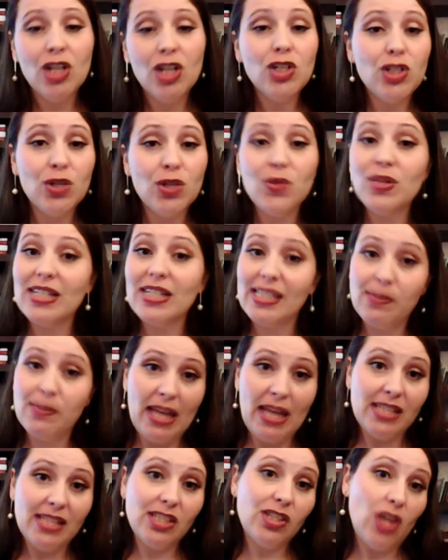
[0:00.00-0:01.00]
to
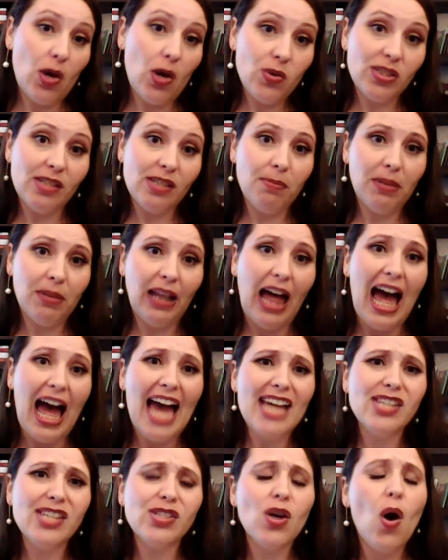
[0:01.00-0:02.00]
dispense those
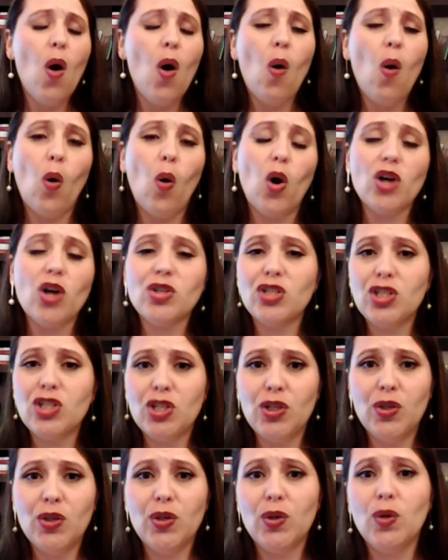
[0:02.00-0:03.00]
supplies or
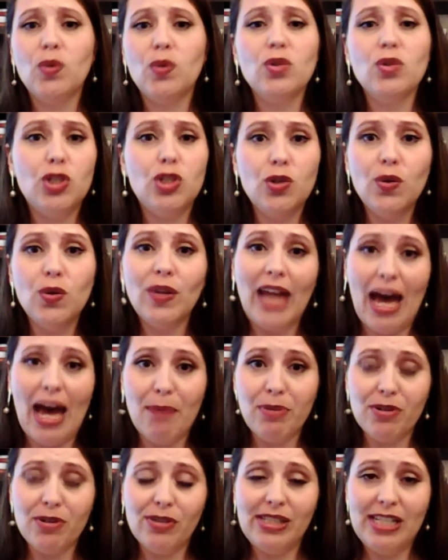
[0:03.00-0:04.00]
to do that
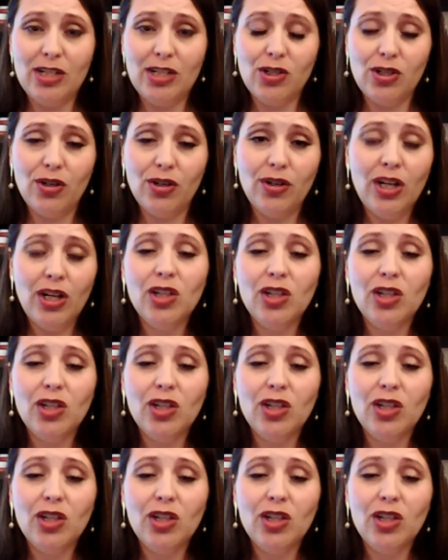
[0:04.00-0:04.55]
procedure.